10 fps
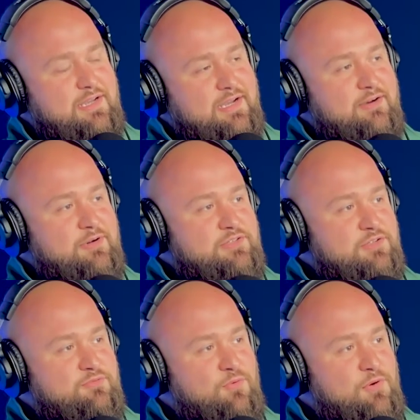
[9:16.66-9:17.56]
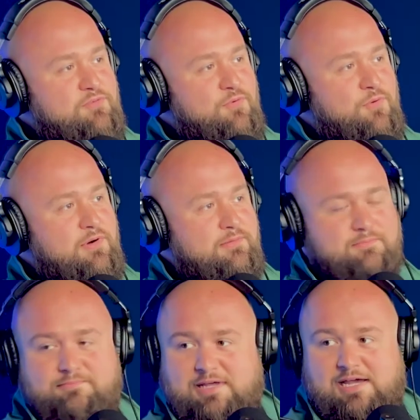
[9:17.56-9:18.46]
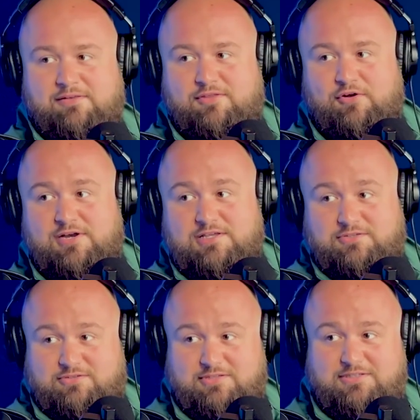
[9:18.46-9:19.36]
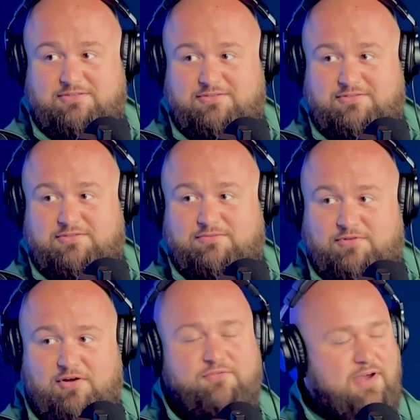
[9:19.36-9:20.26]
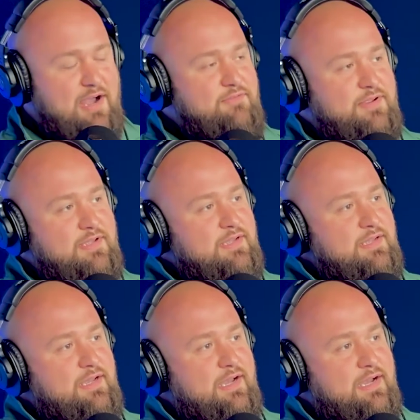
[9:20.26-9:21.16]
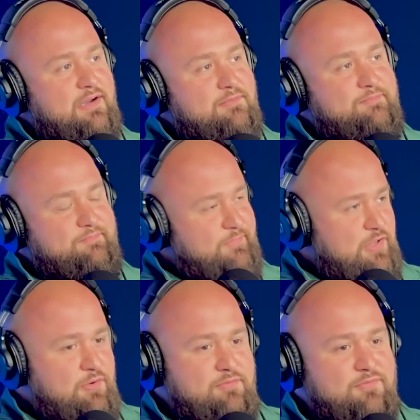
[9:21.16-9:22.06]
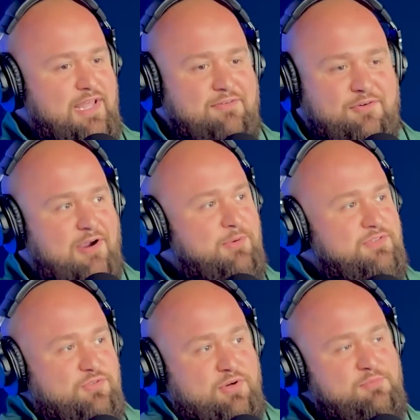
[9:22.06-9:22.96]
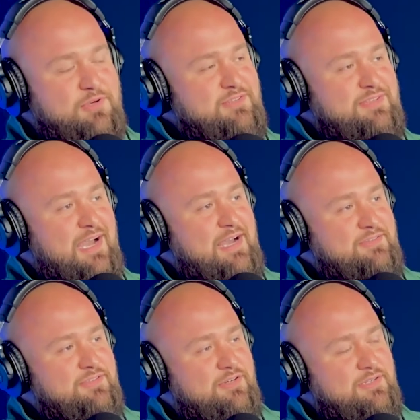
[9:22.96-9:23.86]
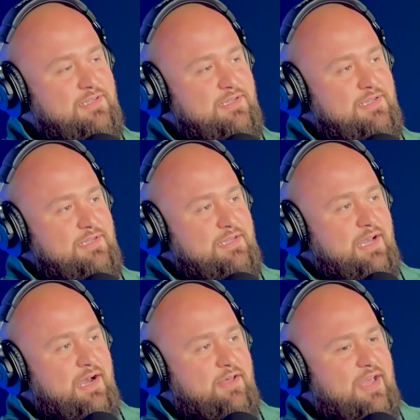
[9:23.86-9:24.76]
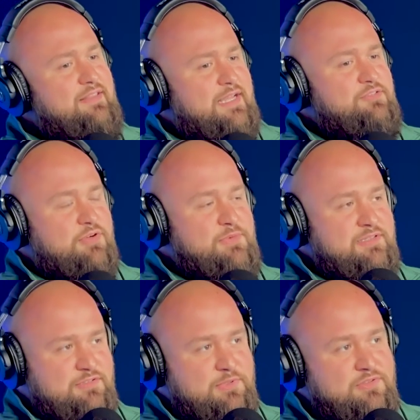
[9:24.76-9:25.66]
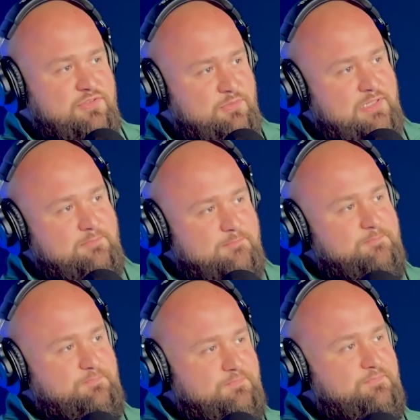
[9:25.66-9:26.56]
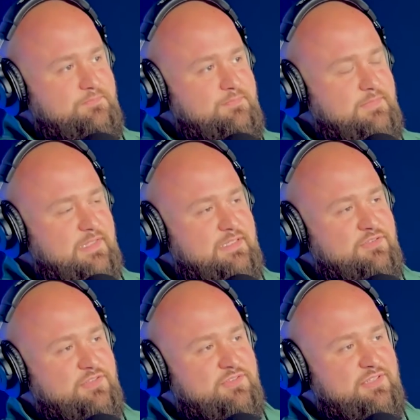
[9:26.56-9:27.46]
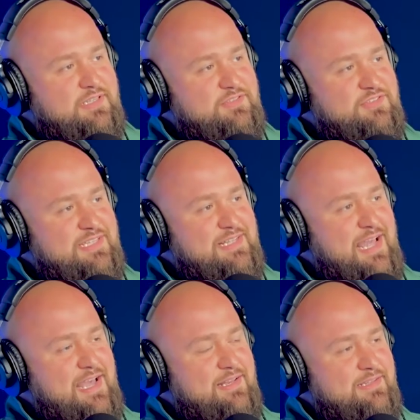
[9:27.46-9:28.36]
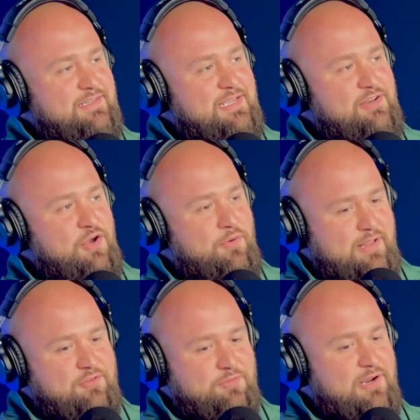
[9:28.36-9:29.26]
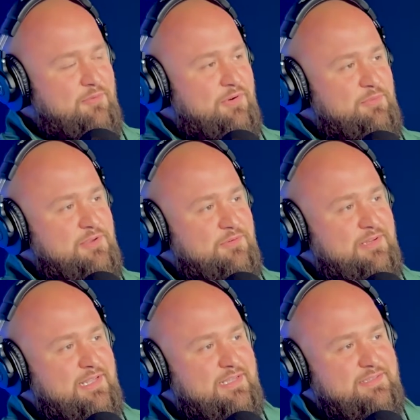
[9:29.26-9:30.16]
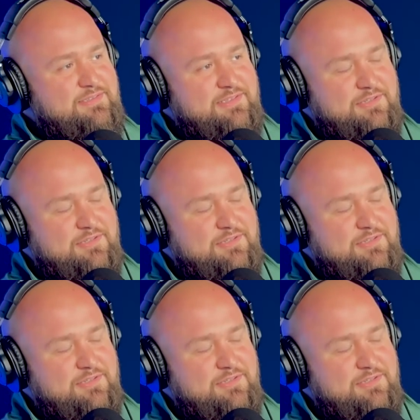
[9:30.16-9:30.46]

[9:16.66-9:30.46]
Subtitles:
Richard 44, and Ed 36, 35. Even David Roberts, 20-plus guy. So that's what means the most to me, is just seeing that and knowing that's what I want to be one day. So